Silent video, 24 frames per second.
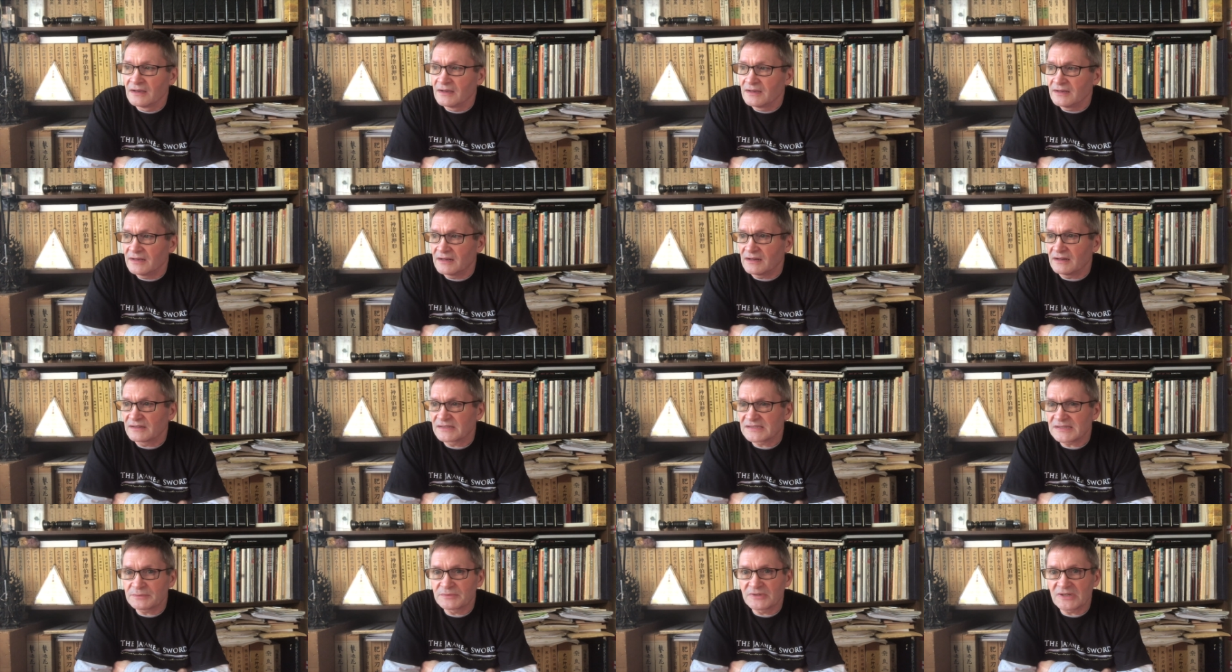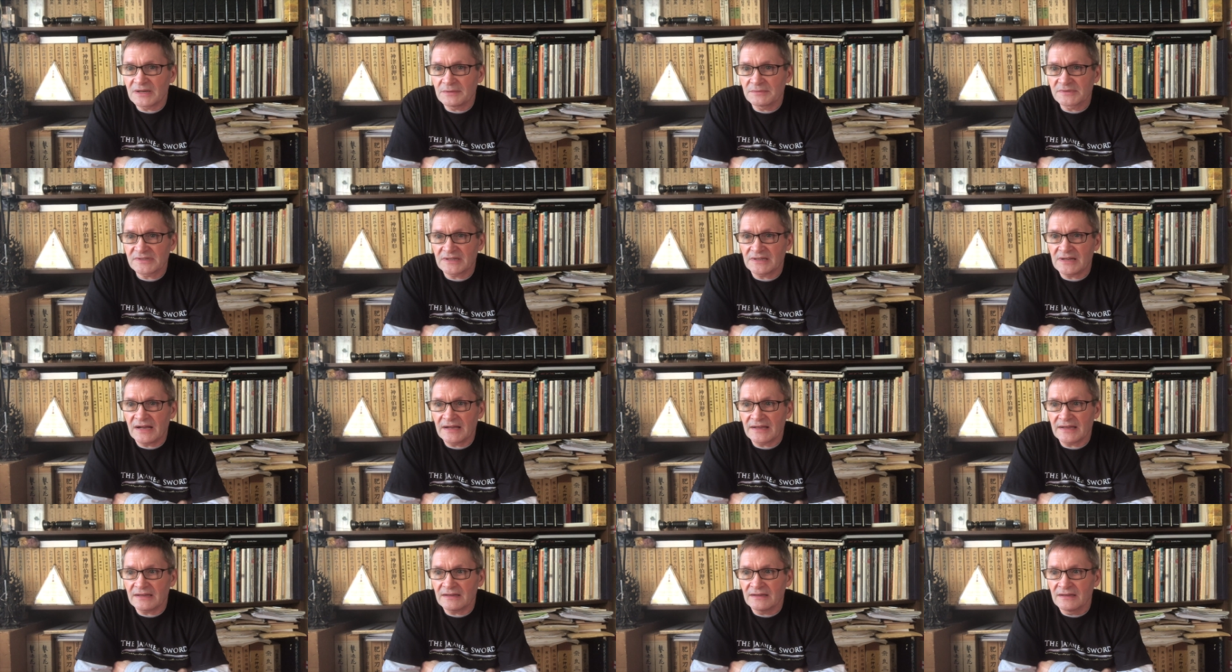You know, sometimes I
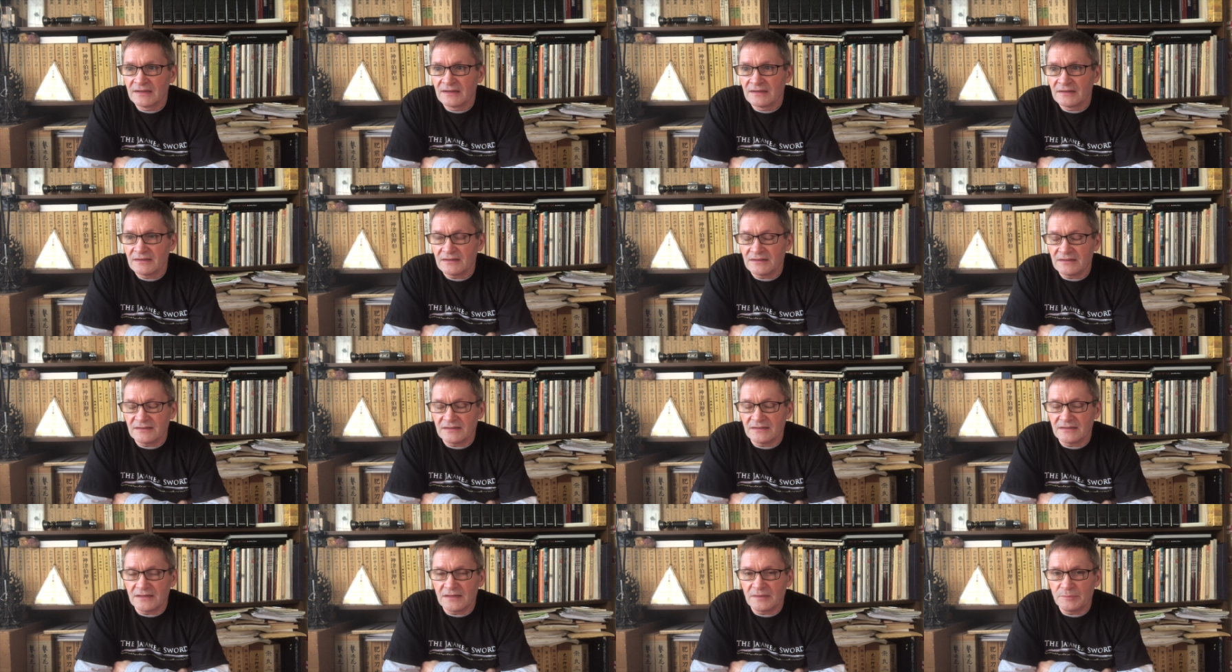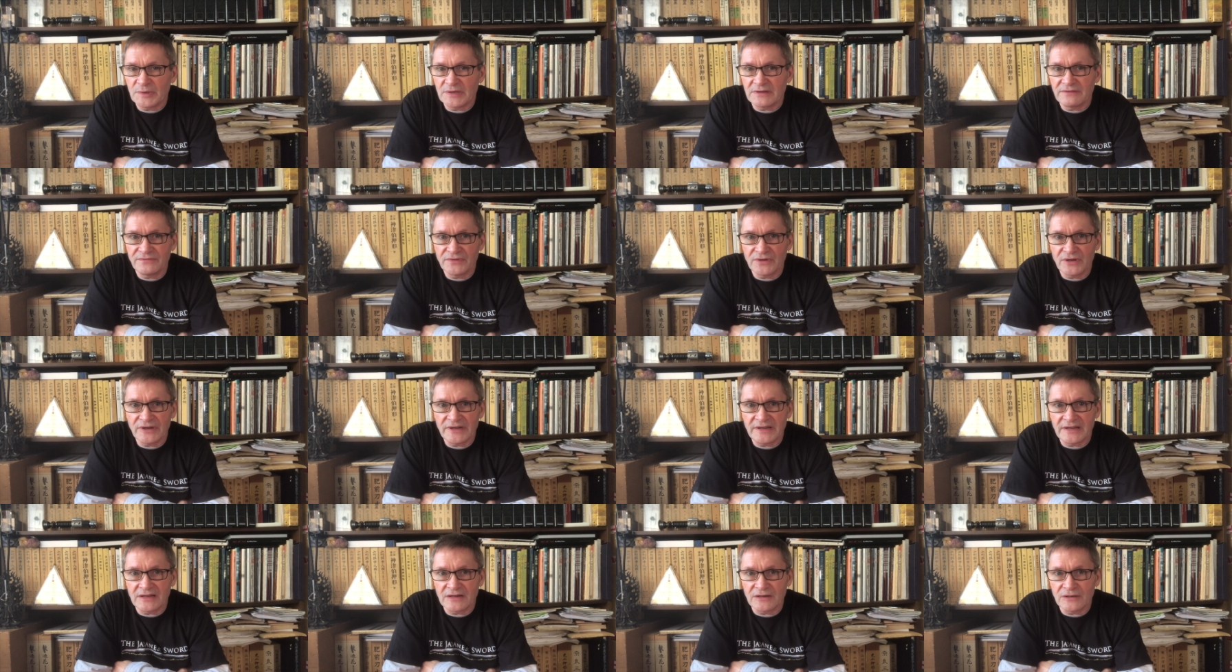get a bit of
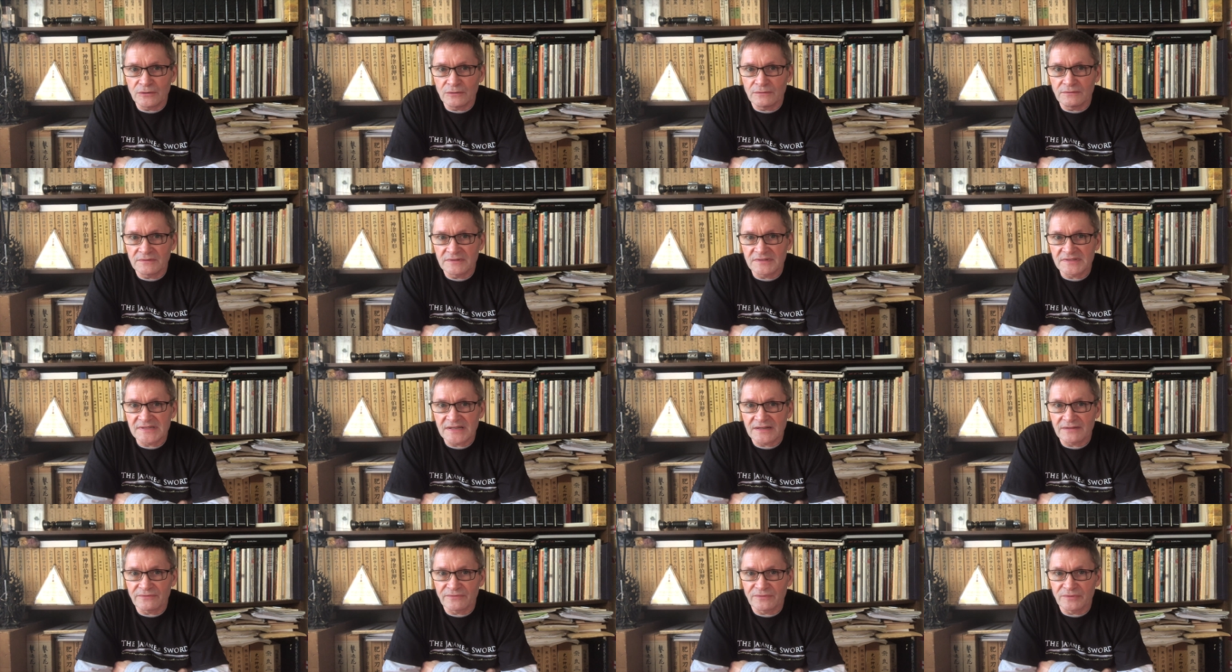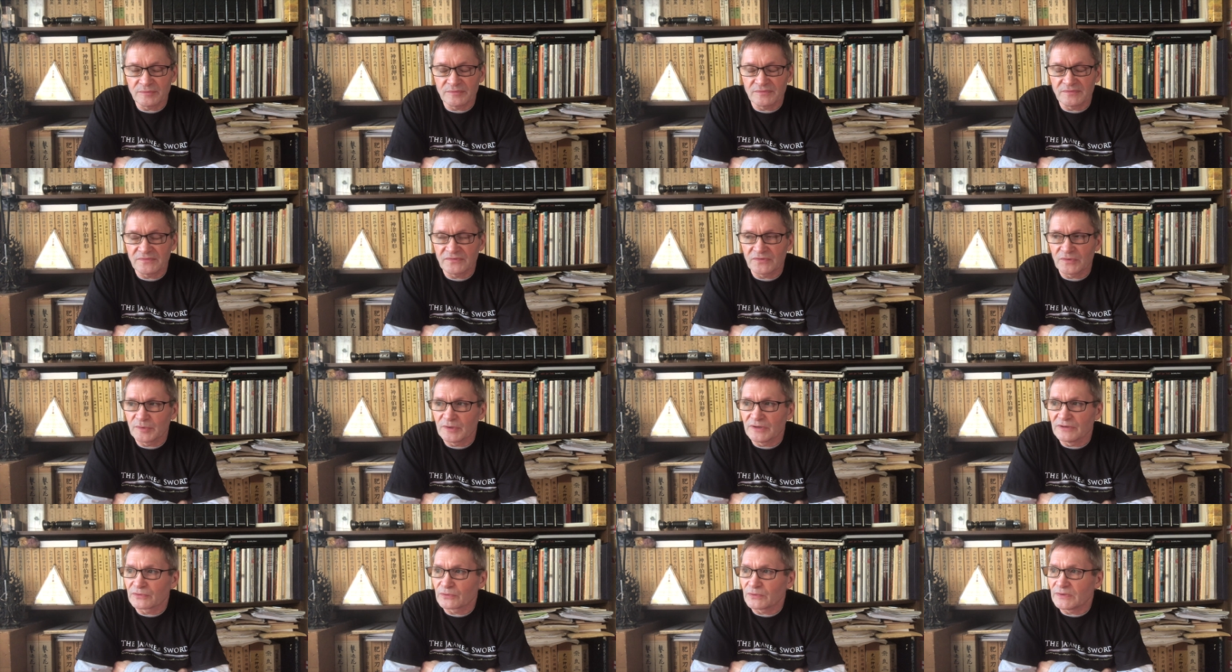vertigo and stuff from
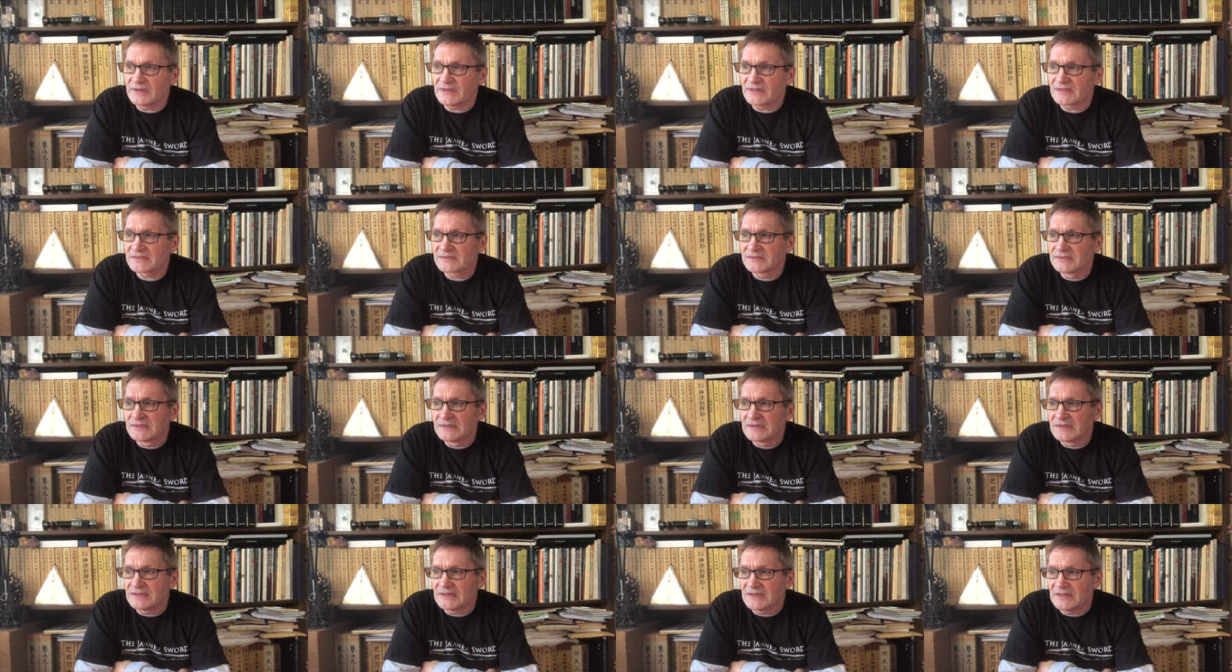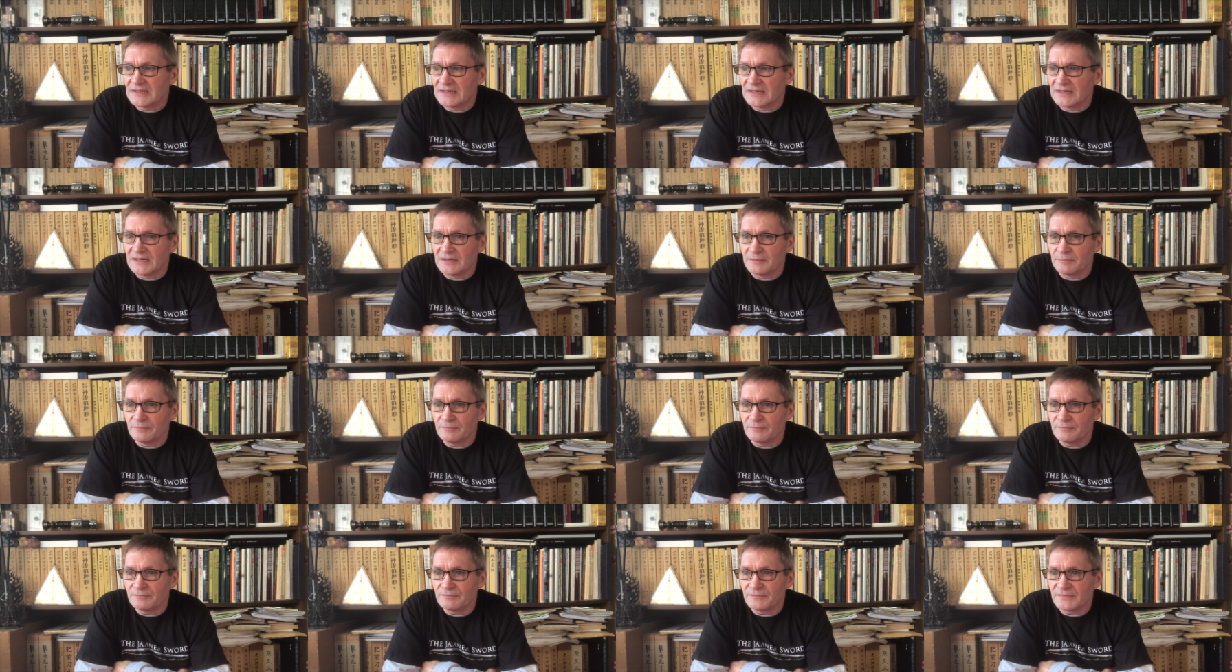earthquakes,
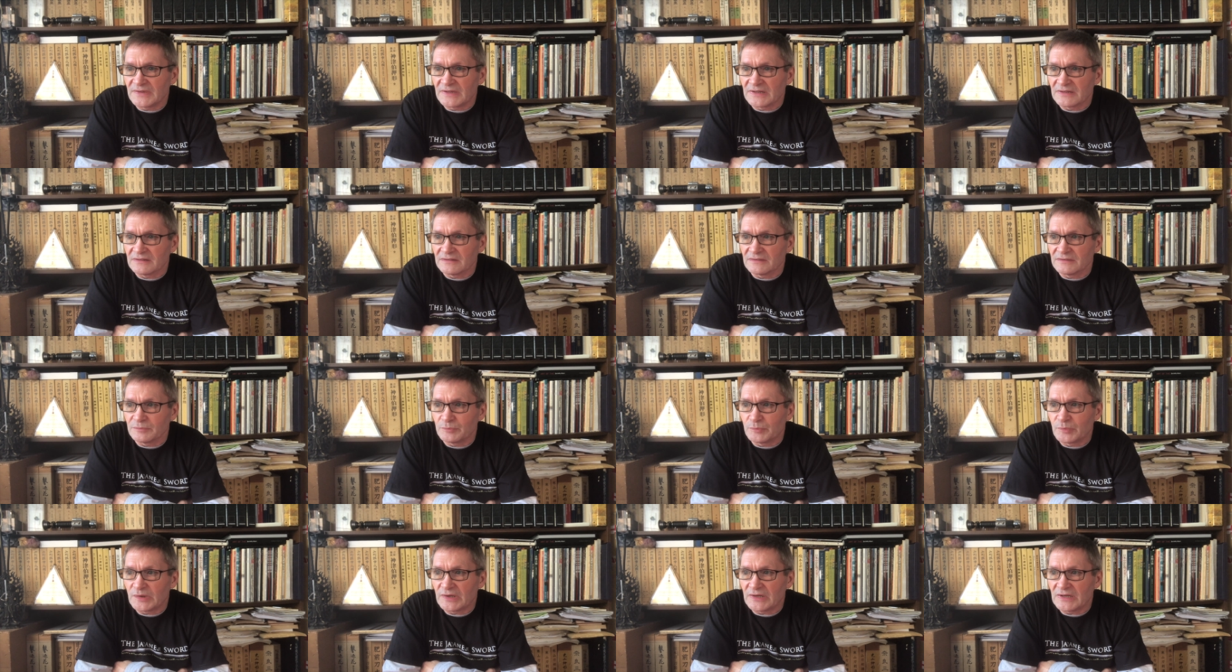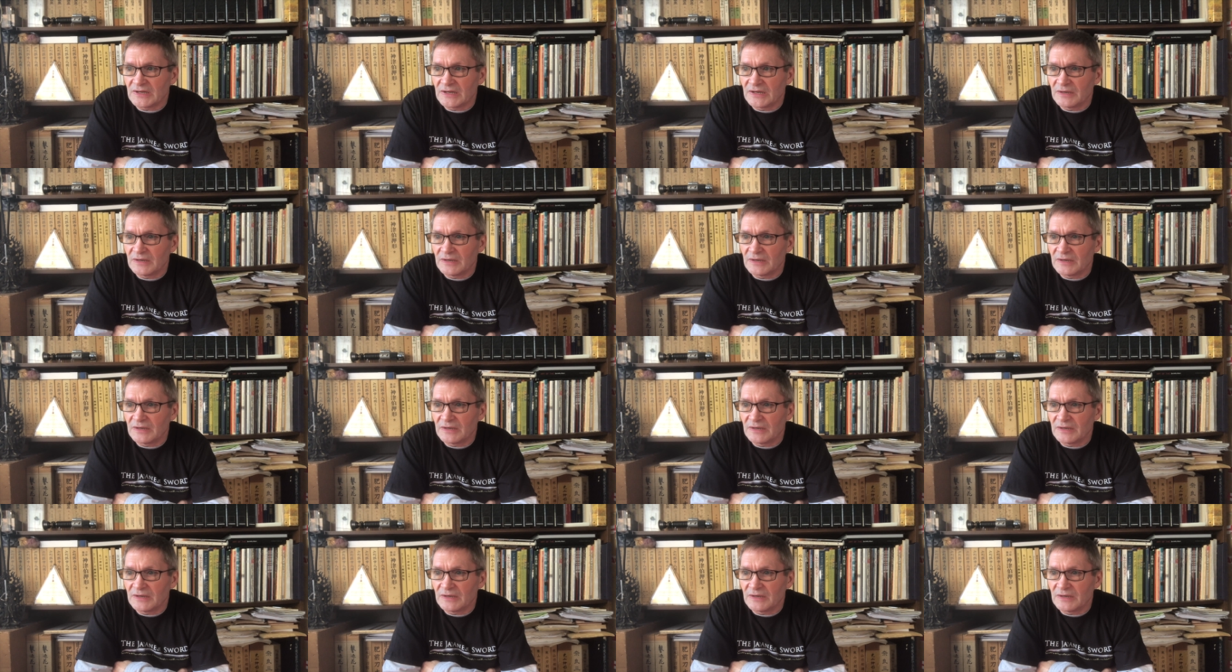you know, but